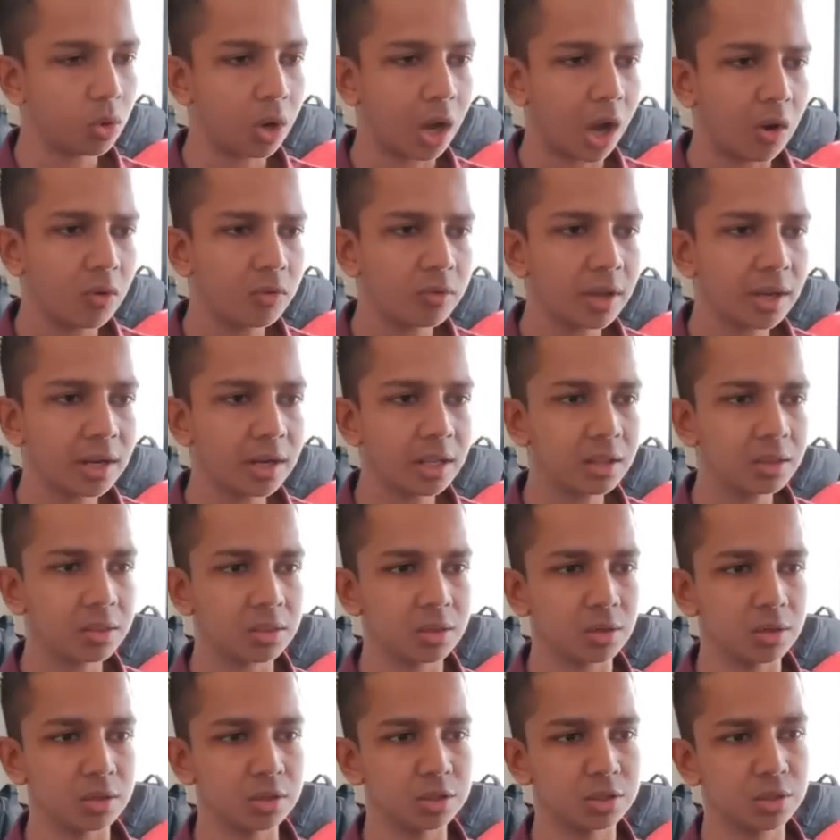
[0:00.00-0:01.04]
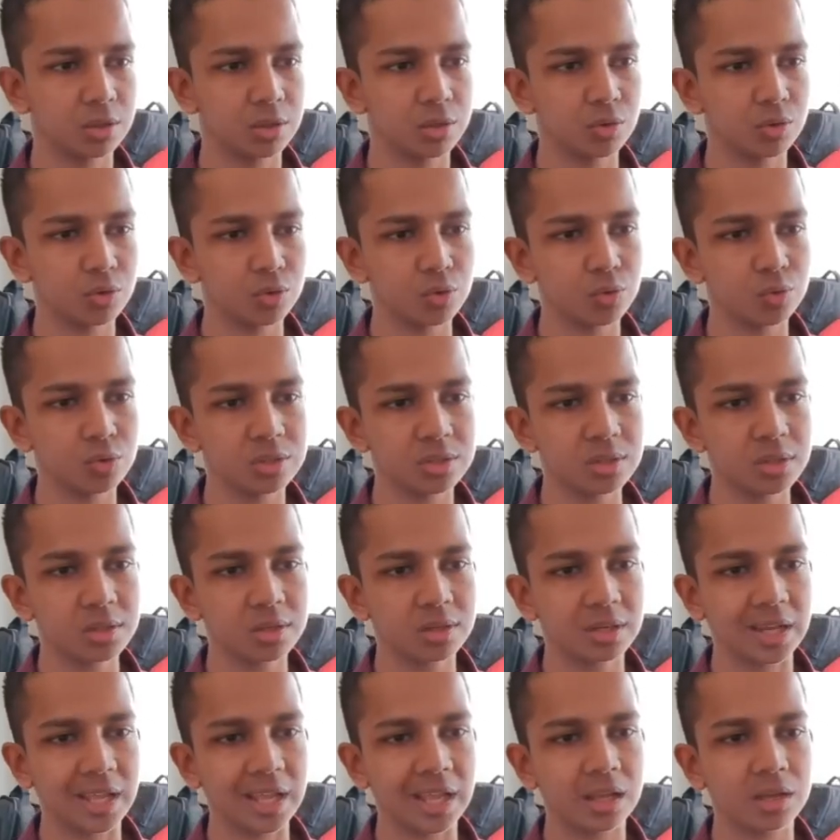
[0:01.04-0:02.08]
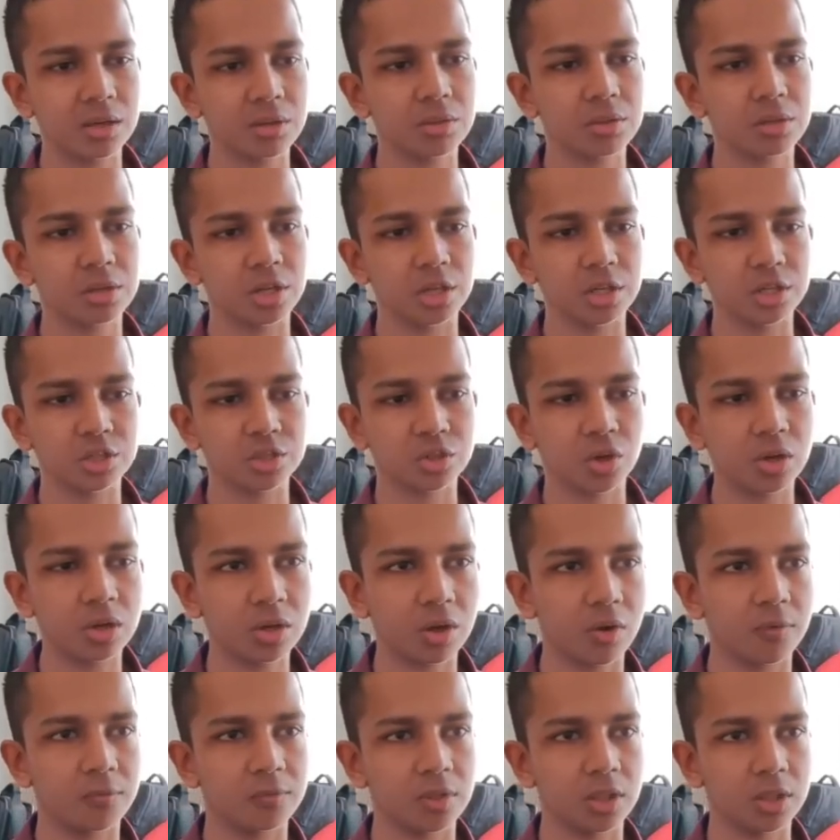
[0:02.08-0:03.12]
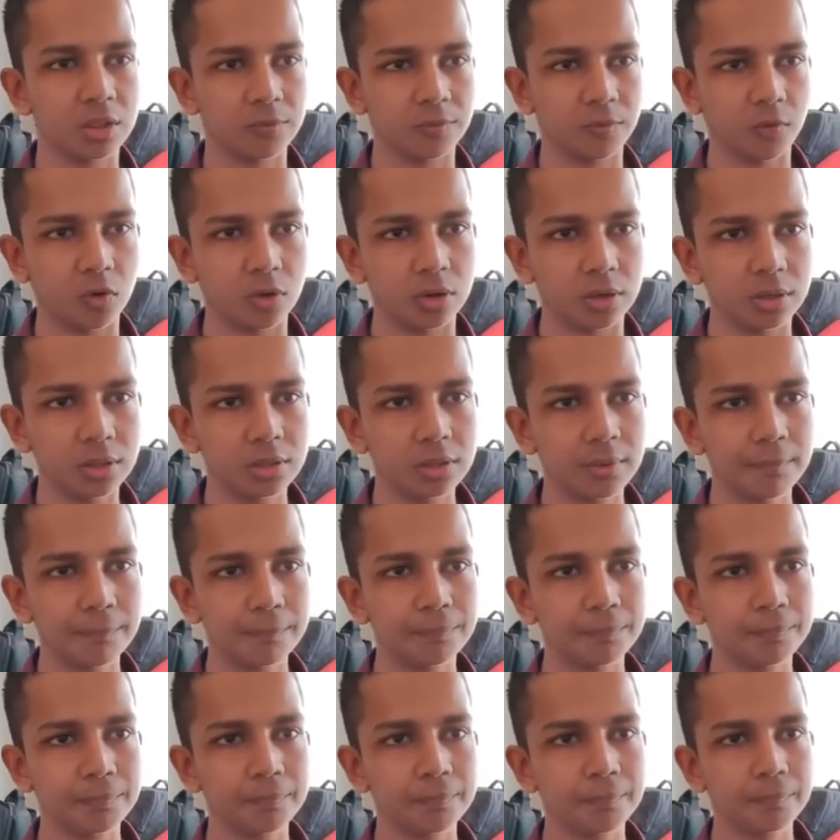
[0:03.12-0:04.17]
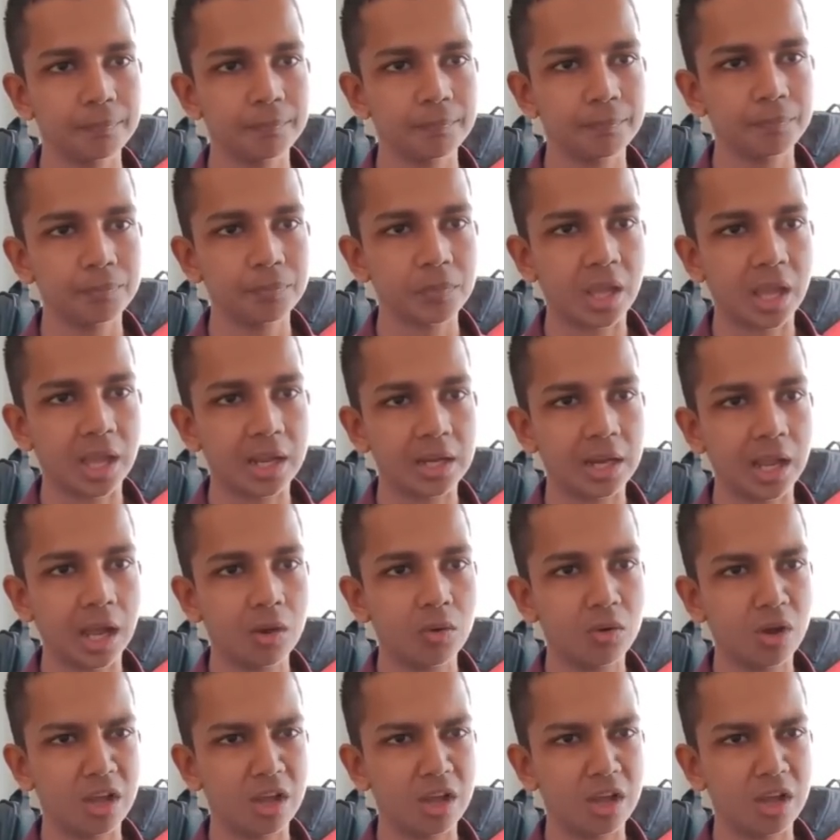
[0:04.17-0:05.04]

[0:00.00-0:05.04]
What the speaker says: So how can I search? So you just take a screenshot of this font and